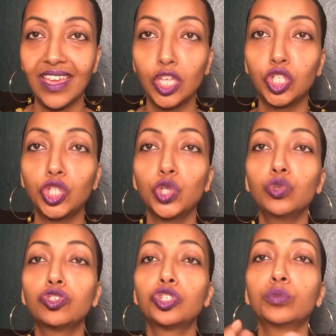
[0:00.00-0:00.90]

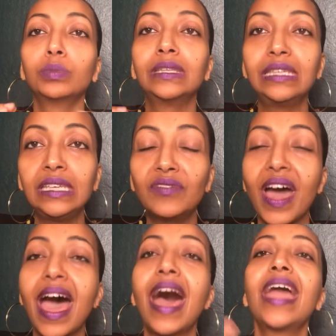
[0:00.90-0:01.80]
Choose to believe
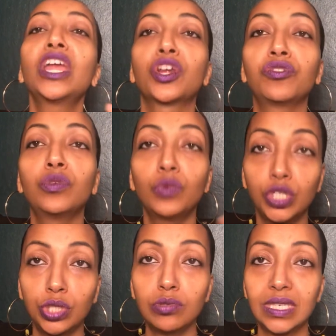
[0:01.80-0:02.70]
higher than
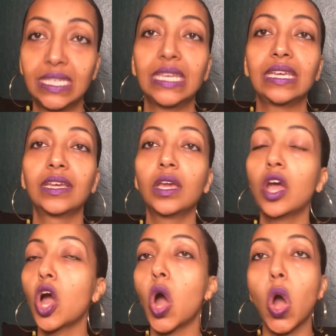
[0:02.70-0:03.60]
what you see.
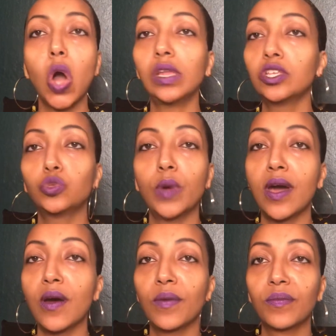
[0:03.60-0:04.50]
All is
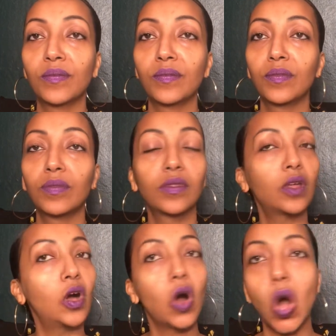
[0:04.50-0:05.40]
well.
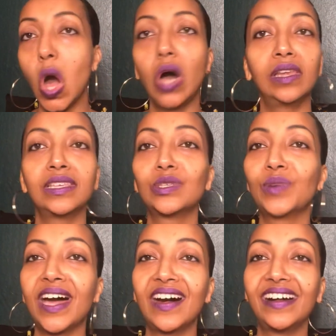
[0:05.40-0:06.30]
All is
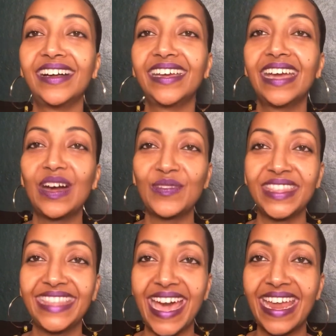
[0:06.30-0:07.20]
well.
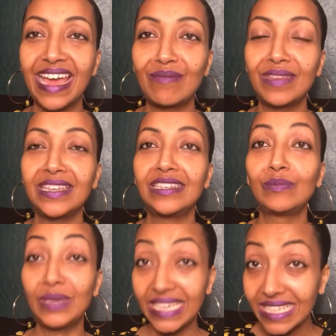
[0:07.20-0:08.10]
With that, I bid you
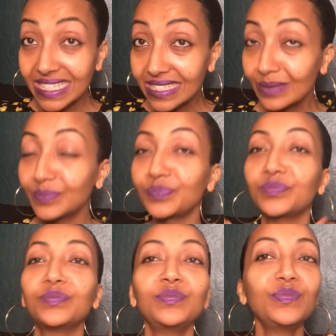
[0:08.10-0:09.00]
peace,
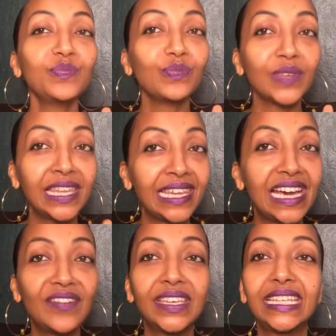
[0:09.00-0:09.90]

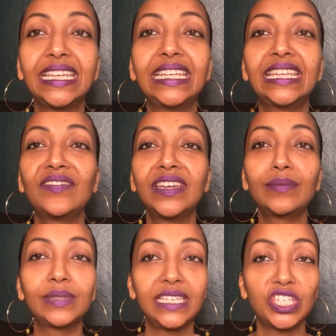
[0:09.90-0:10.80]
love, and clean living.
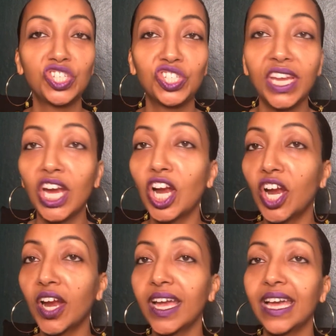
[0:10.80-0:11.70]
Please
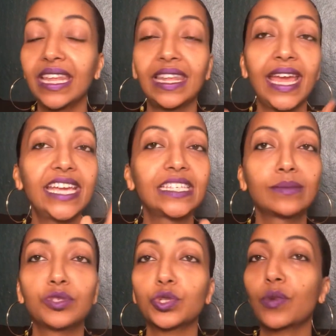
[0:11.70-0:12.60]
share, like,
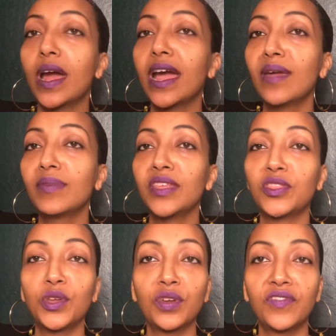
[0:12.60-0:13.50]
subscribe, hit the
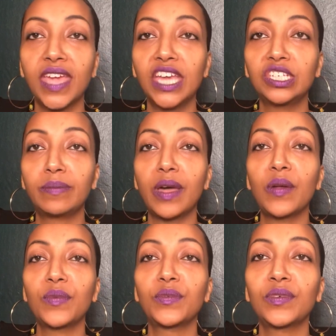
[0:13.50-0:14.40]
notification bell.
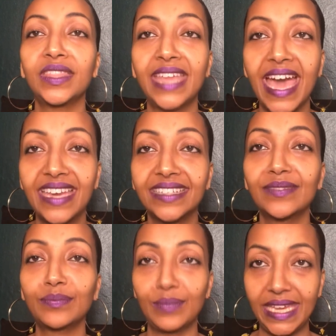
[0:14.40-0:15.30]
With that,
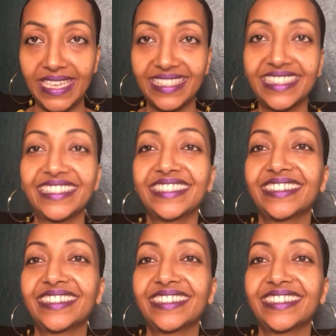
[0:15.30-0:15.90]
peace.